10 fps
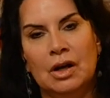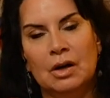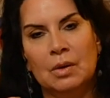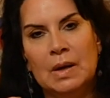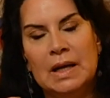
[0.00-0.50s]

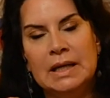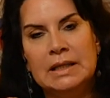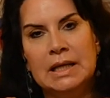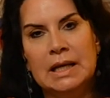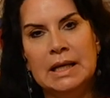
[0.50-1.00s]
All
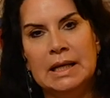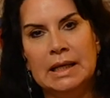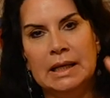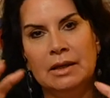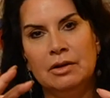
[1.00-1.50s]
right?
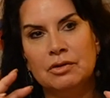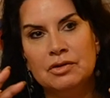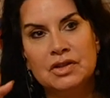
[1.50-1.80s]
You're